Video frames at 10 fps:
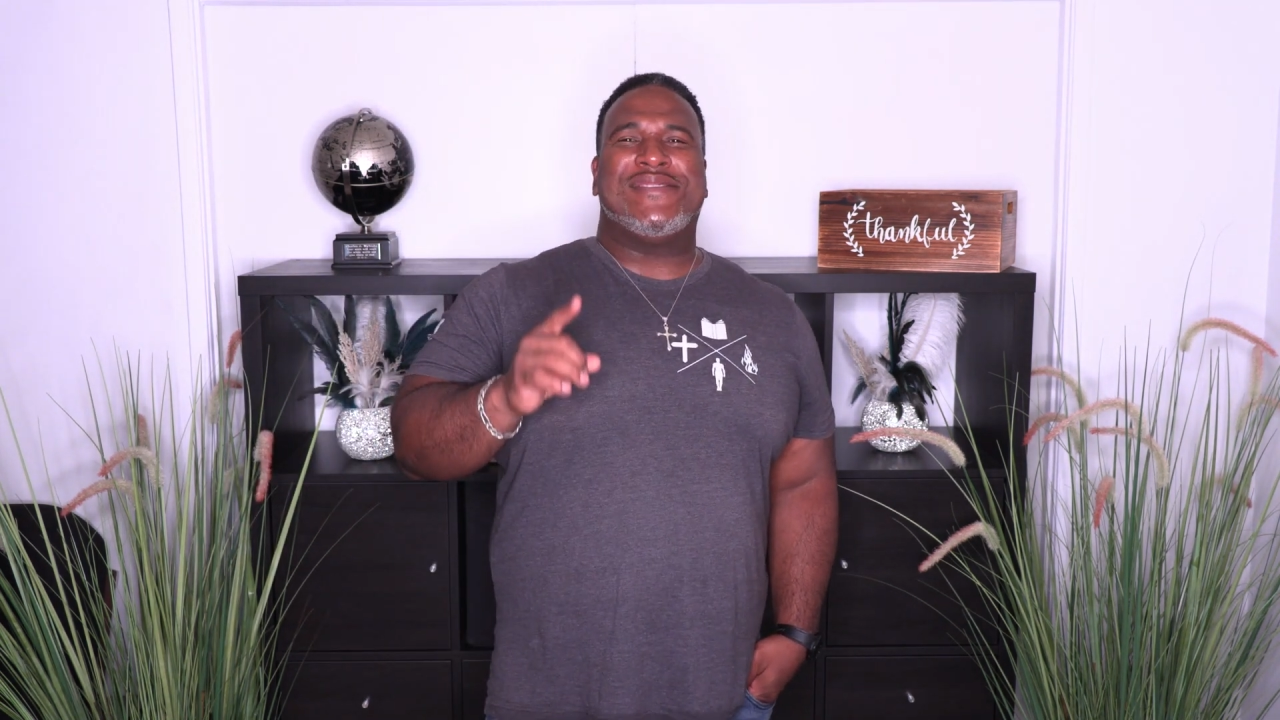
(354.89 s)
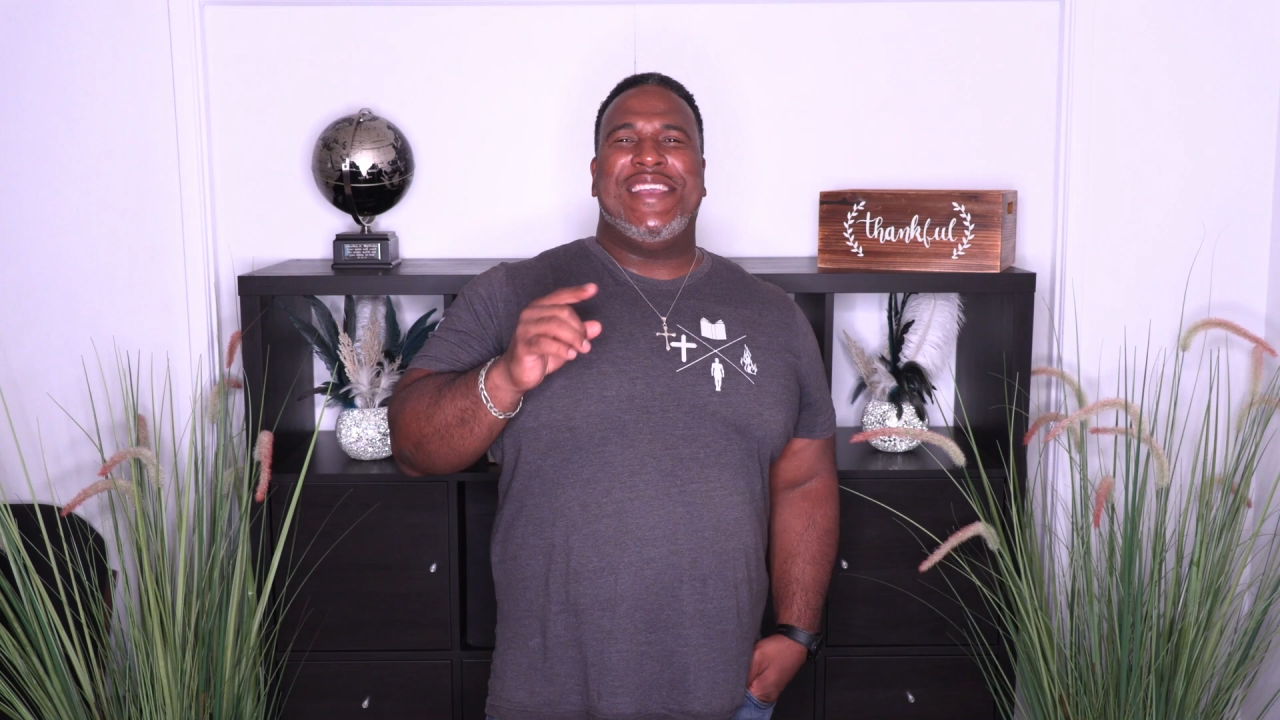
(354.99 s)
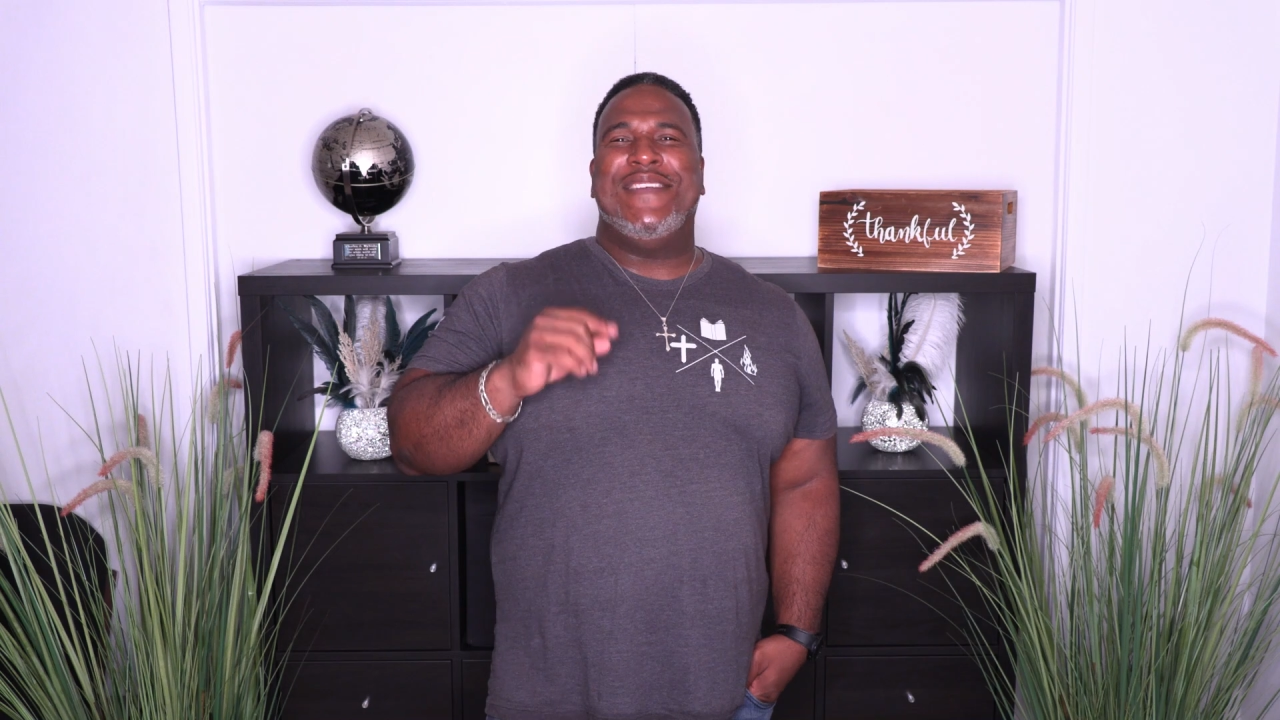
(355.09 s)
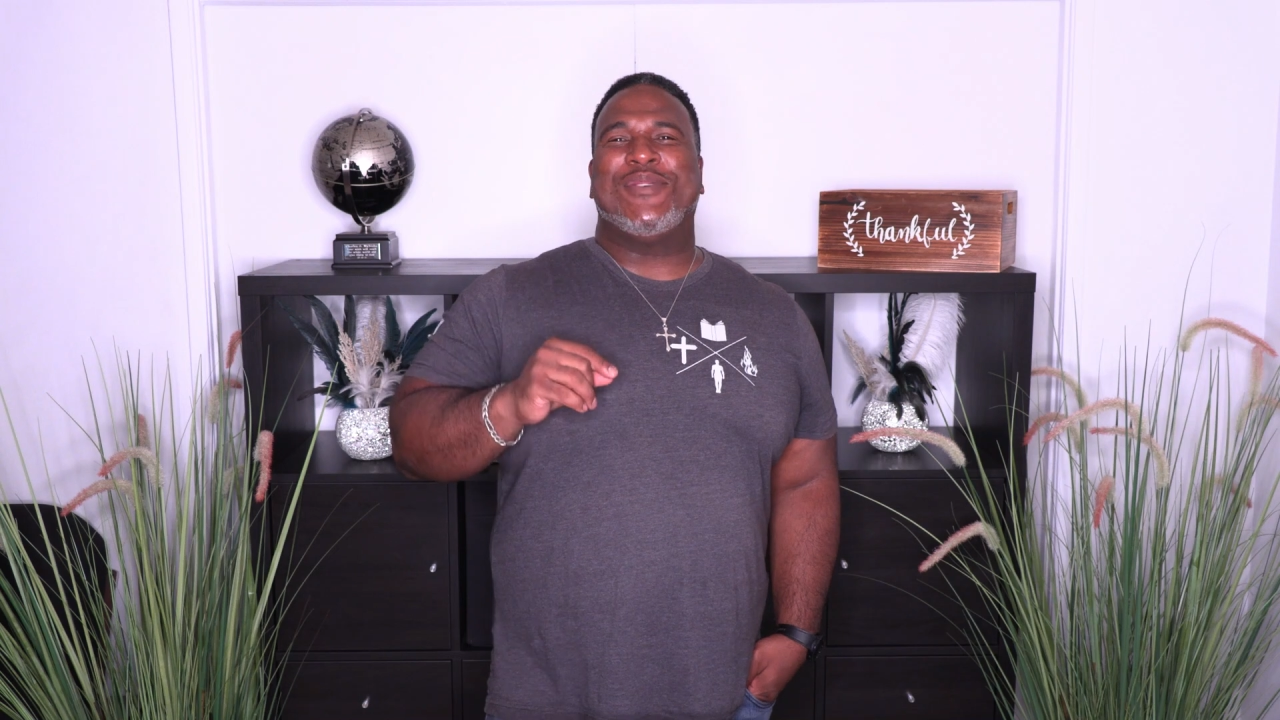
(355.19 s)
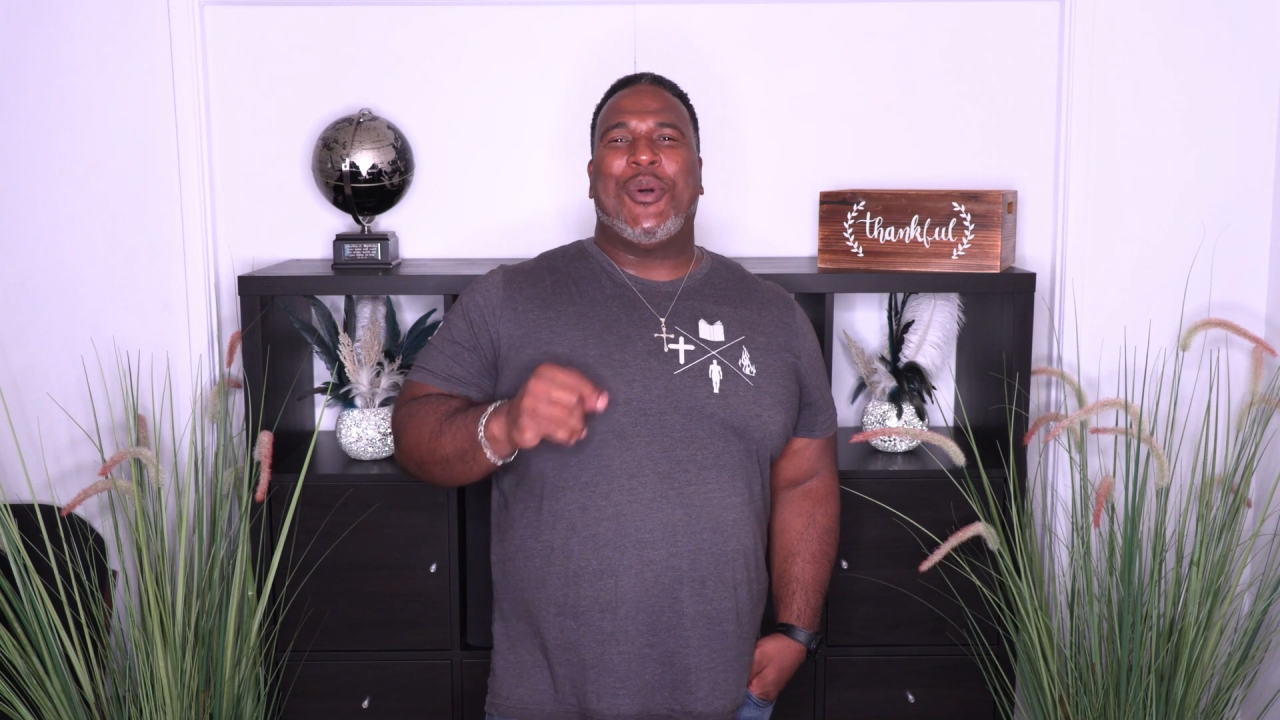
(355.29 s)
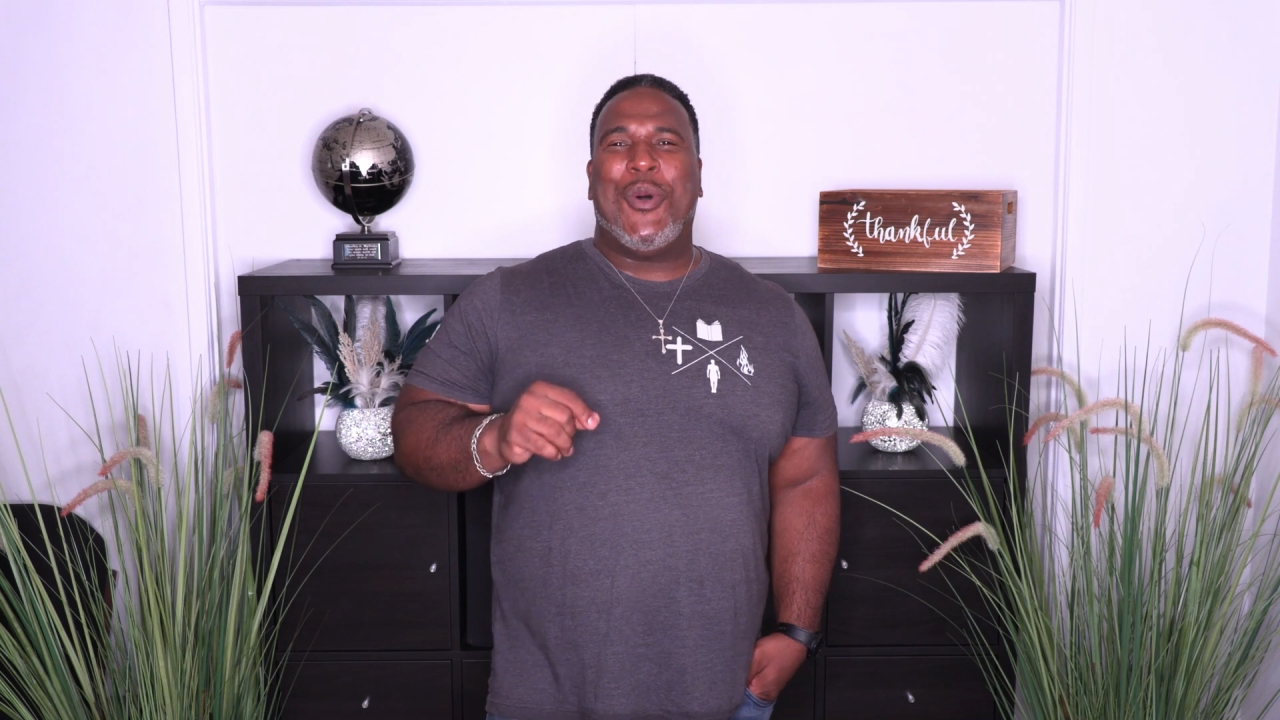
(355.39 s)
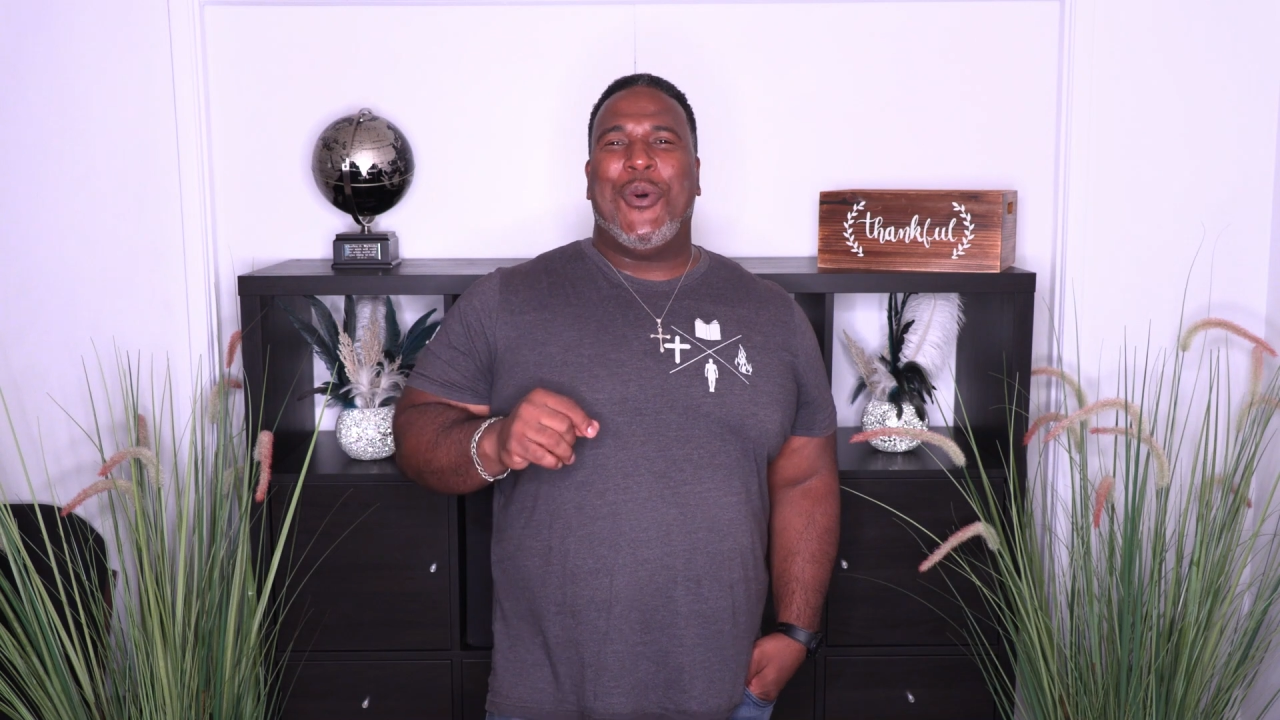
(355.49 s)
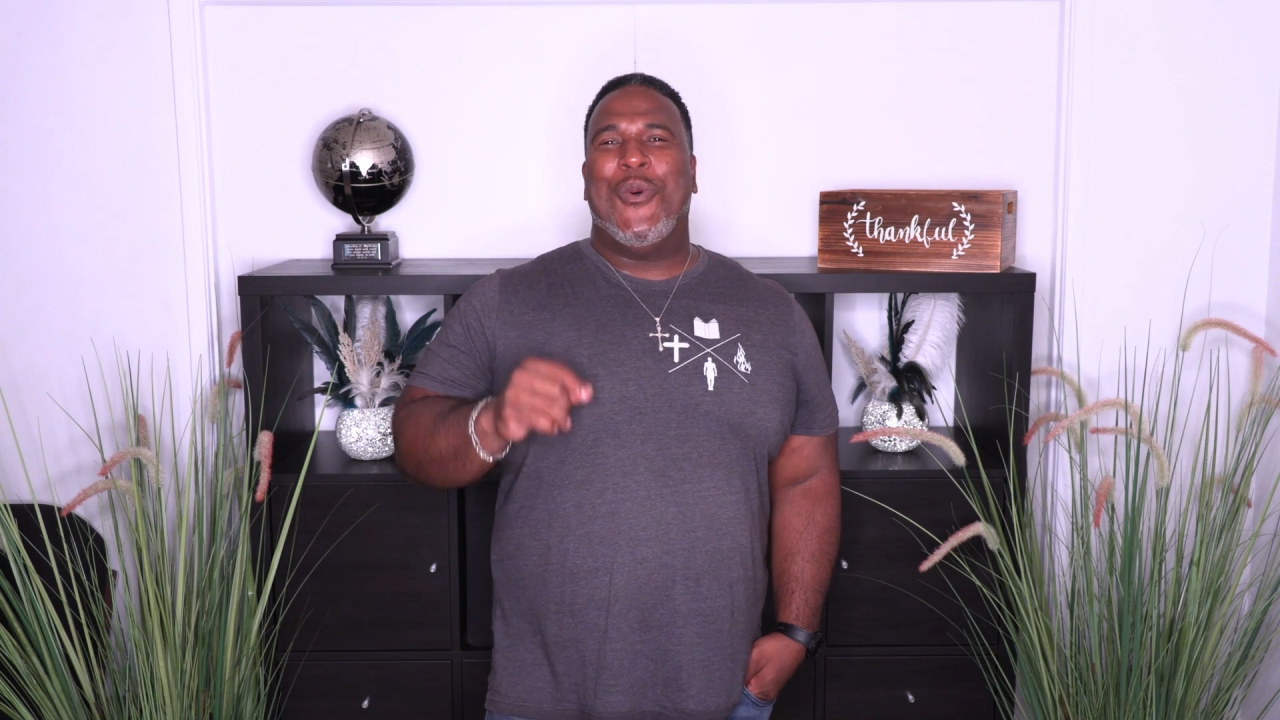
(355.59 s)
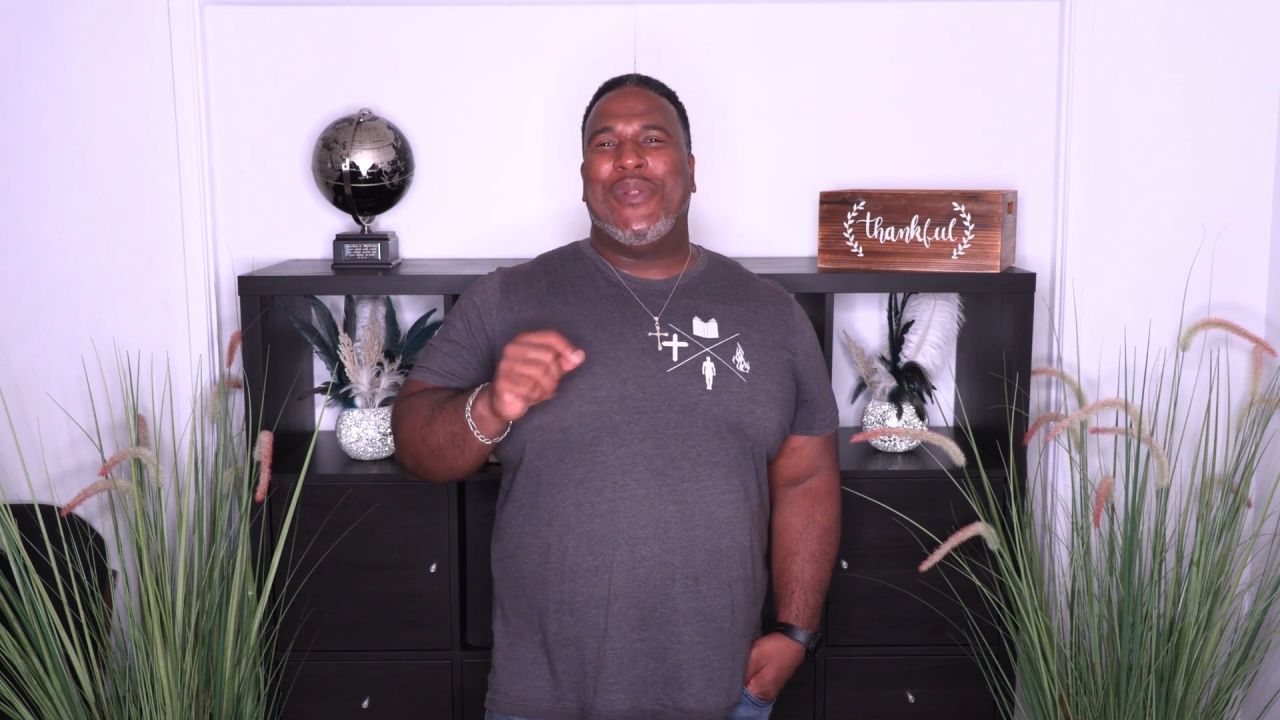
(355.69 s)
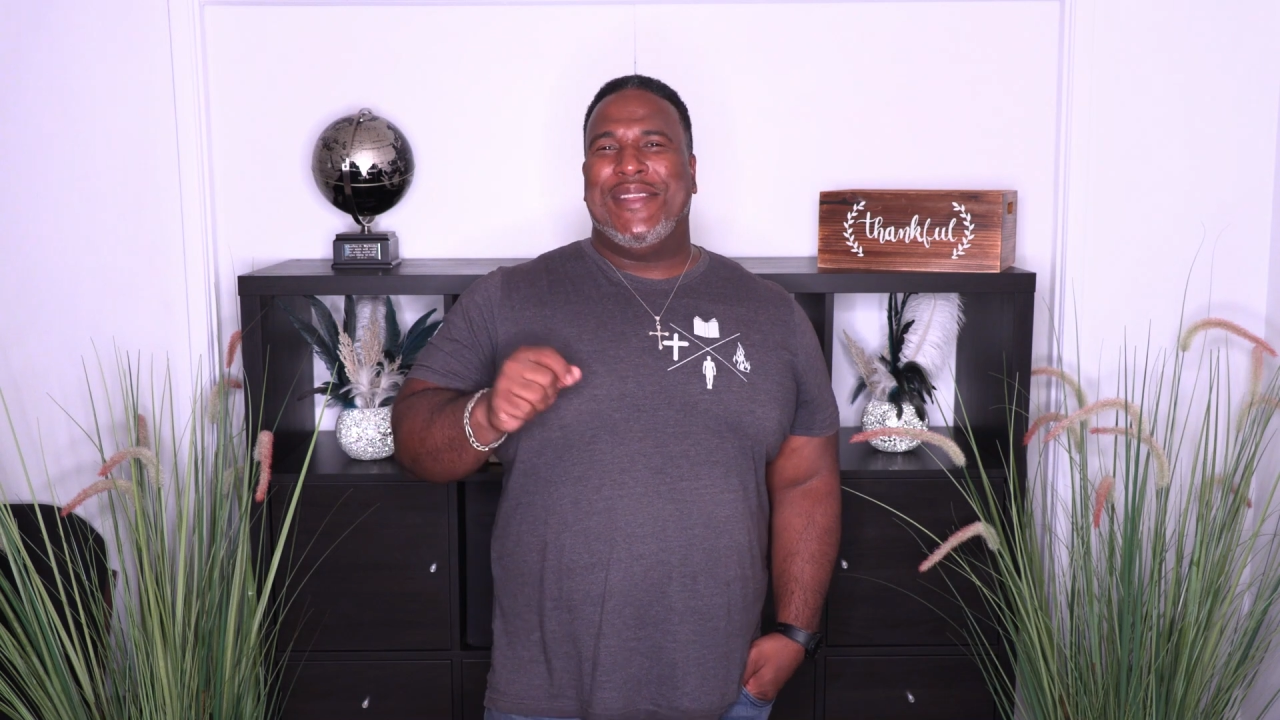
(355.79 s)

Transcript: leaves a hole